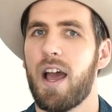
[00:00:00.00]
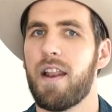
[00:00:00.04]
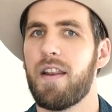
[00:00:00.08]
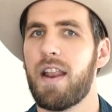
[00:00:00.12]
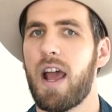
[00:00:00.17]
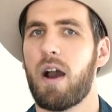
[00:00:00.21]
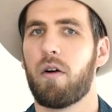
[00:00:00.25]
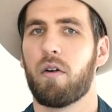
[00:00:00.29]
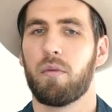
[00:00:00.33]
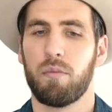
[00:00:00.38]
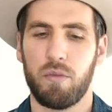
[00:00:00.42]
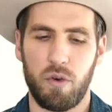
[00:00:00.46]
and
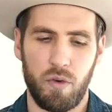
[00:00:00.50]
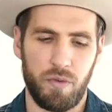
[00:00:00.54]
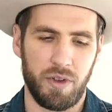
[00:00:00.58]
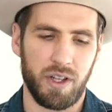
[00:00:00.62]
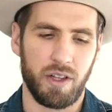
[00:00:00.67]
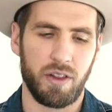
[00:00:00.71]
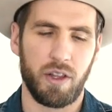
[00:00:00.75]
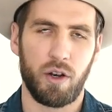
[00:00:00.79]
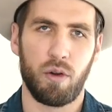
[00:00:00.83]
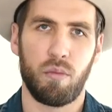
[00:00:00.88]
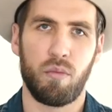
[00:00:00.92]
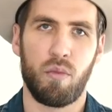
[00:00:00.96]
now we're moving
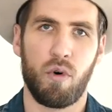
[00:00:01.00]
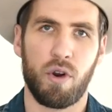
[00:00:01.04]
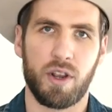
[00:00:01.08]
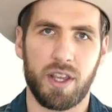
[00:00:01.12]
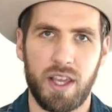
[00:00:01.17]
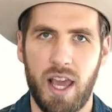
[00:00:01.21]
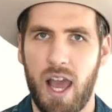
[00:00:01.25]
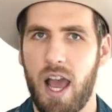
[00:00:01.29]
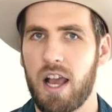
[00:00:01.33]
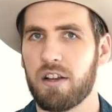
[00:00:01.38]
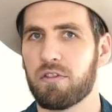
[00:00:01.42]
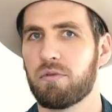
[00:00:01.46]
a little more
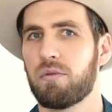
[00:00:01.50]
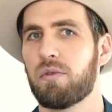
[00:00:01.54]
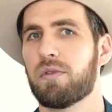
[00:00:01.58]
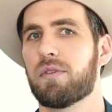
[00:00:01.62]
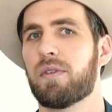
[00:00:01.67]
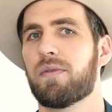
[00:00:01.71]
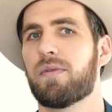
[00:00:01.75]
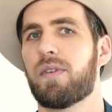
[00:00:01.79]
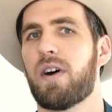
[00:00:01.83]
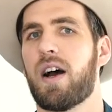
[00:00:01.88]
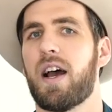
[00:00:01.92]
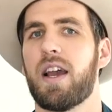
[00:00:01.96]
casual
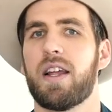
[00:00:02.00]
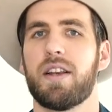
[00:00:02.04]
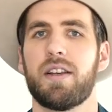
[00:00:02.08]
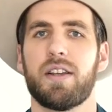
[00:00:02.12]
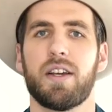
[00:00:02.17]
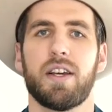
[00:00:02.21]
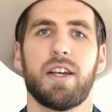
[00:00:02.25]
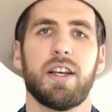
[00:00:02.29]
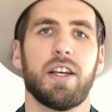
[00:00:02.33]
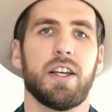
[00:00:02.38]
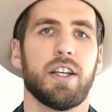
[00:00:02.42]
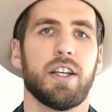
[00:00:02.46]
to find